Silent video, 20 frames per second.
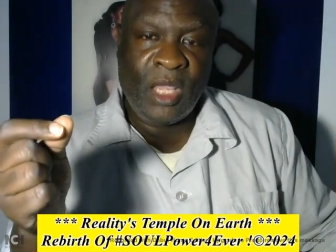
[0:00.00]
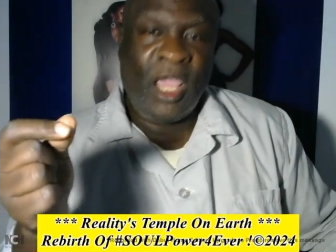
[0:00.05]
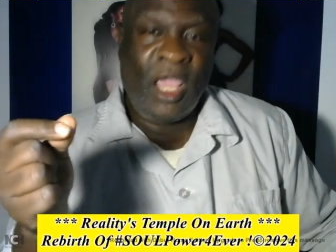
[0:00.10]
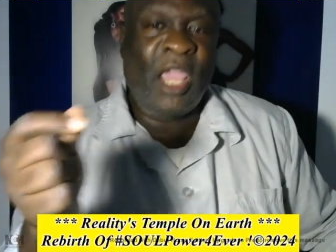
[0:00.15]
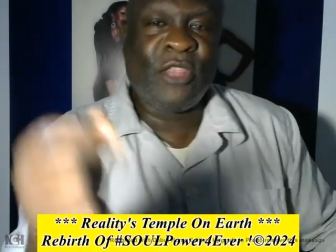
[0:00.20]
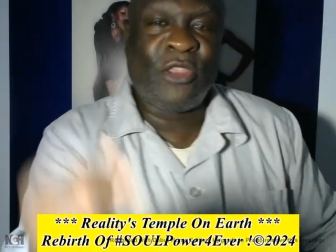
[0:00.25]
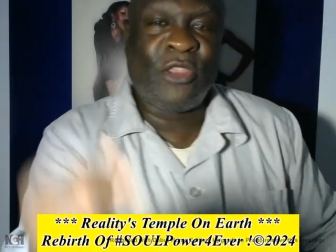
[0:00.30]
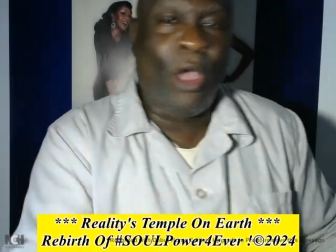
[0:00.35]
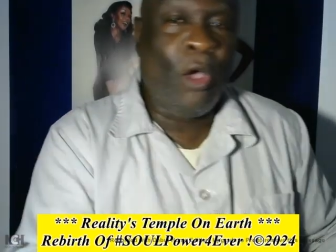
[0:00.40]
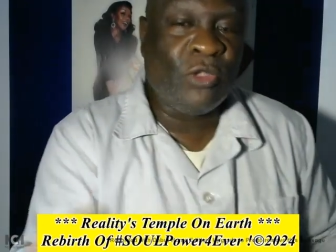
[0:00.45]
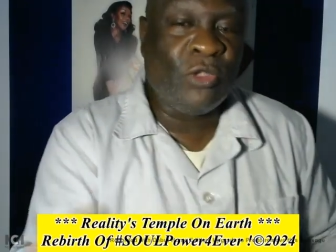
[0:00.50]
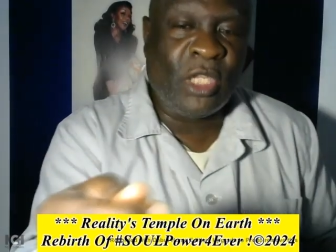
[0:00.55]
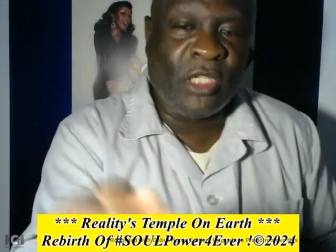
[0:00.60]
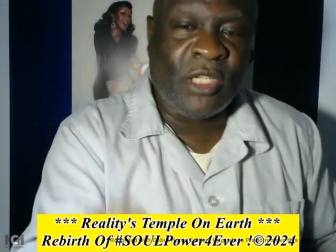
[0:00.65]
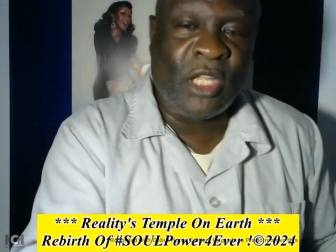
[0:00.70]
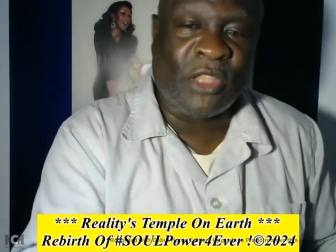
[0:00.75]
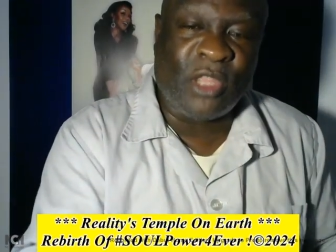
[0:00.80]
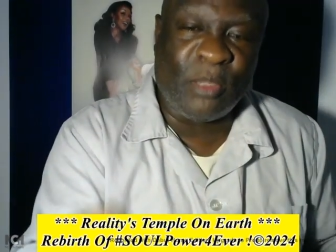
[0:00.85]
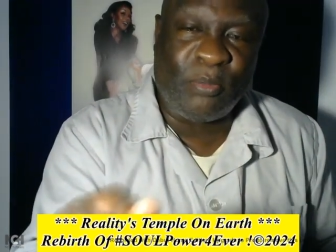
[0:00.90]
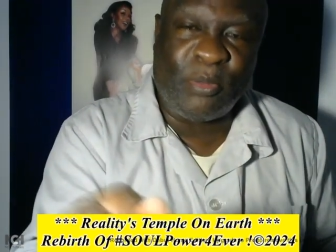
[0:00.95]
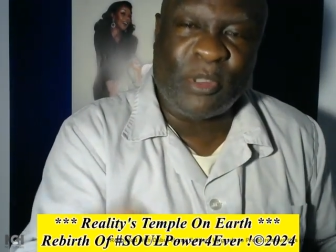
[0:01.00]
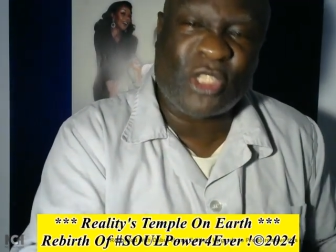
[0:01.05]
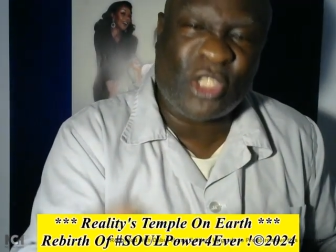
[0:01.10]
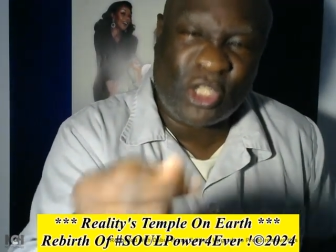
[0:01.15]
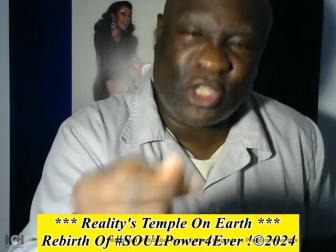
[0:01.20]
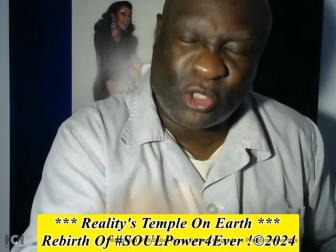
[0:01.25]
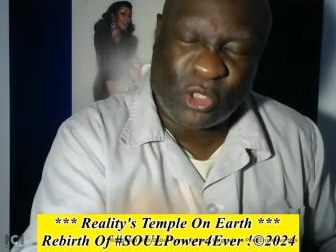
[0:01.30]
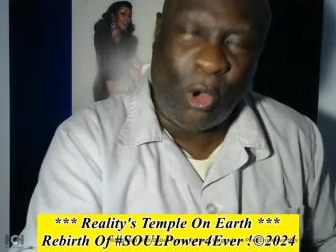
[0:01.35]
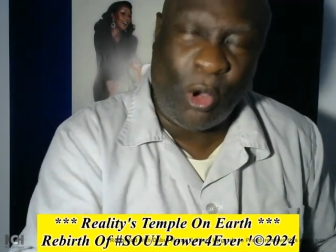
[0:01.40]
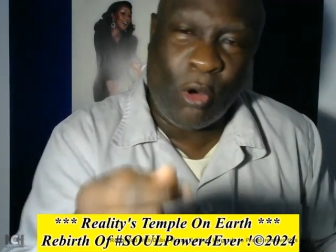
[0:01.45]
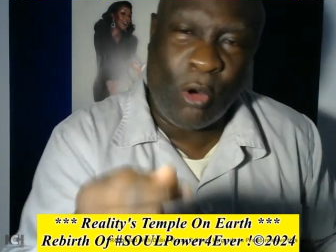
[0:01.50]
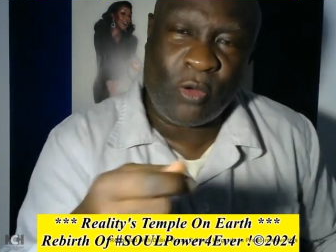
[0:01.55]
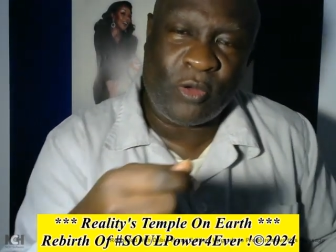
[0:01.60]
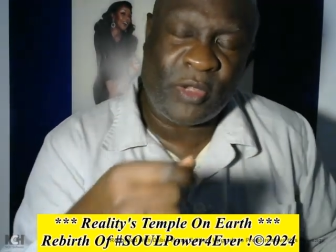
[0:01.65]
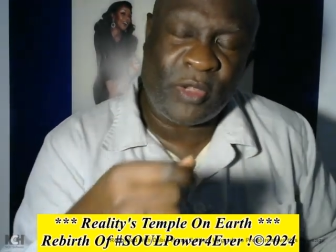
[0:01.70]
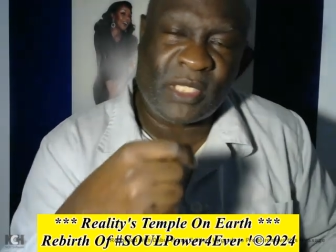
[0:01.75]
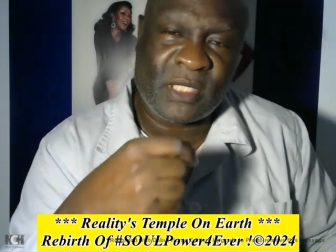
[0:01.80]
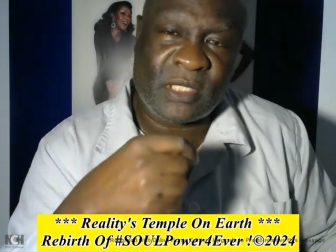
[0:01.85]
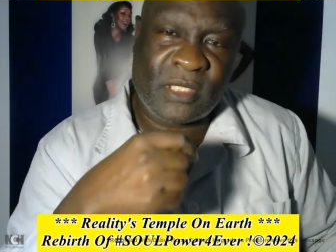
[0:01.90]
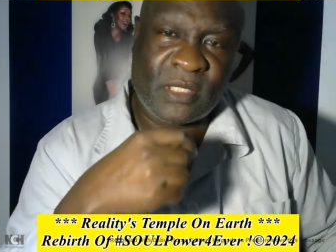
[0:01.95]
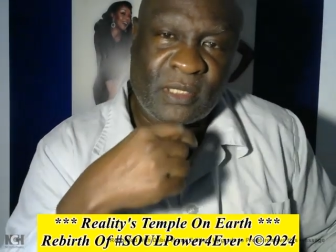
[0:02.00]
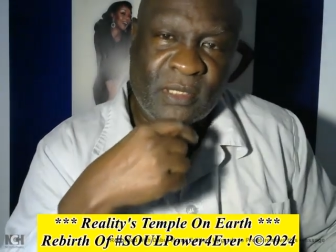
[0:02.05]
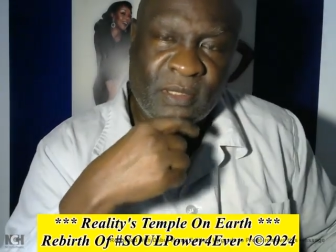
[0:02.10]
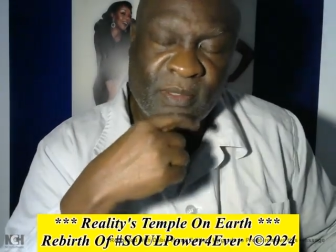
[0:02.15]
And those are nothing but stories.